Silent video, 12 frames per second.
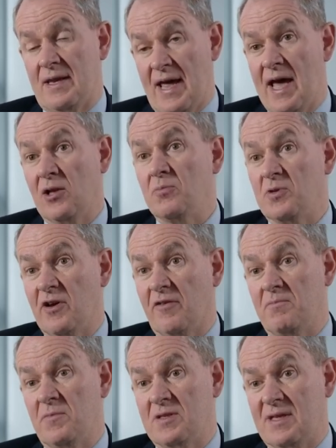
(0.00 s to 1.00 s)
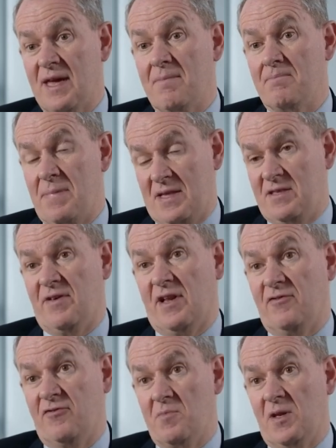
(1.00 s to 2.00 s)
help governments get better
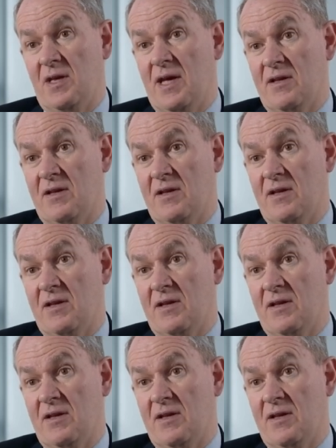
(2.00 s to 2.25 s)
value for money